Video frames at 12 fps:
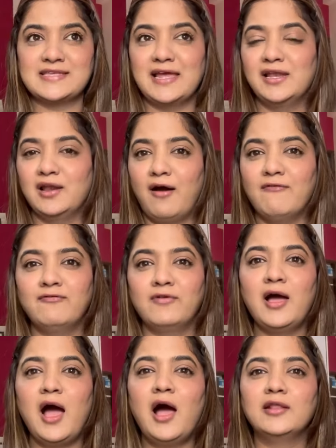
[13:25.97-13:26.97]
I
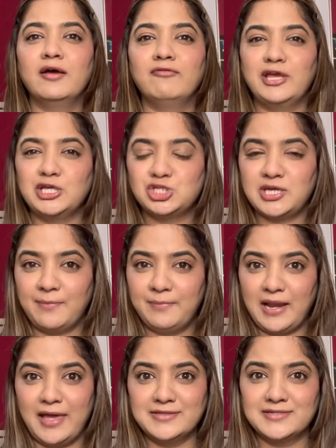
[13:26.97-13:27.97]
love the way she
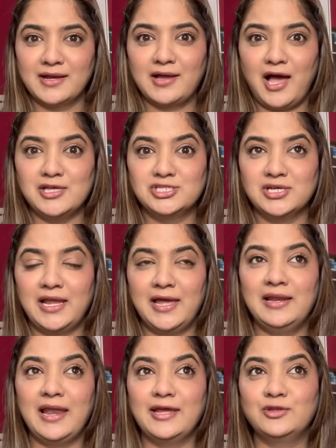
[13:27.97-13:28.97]
applies a kajal.
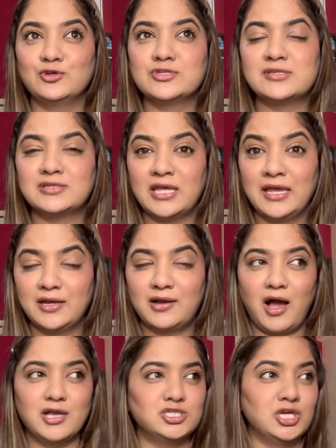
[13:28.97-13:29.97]
I like those thick
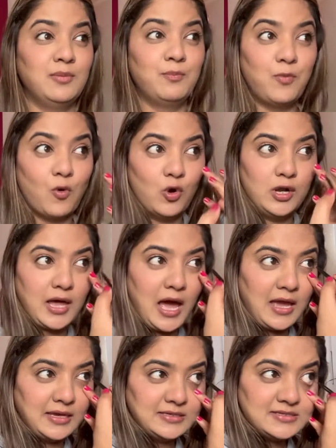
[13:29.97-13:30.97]
kajal, bold
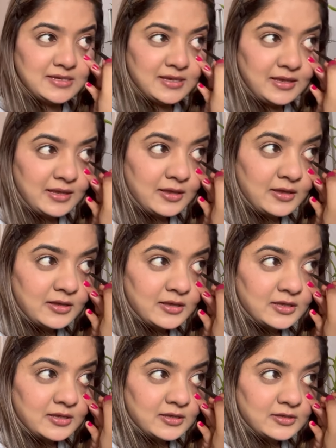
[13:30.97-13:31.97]
eyes.
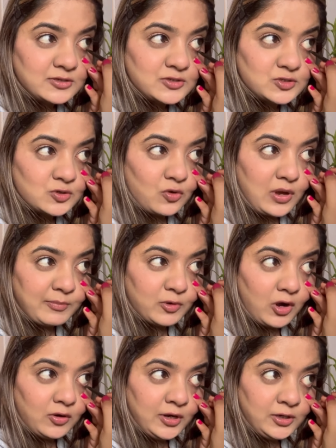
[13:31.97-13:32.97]
So I'm
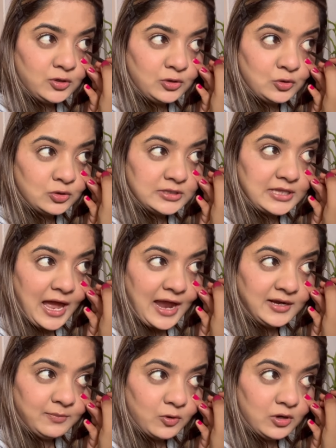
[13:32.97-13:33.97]
not going to do
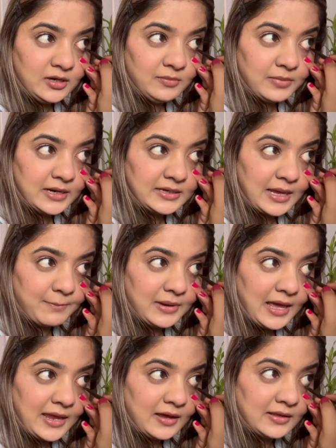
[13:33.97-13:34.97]
that bold, but
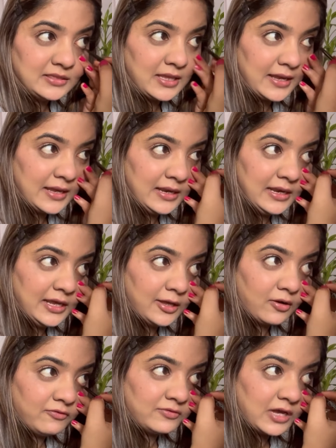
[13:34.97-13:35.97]
apply a thick
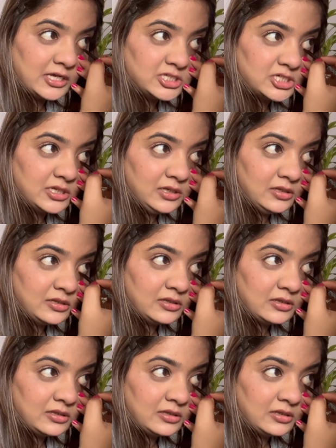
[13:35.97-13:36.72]
layer of kajal.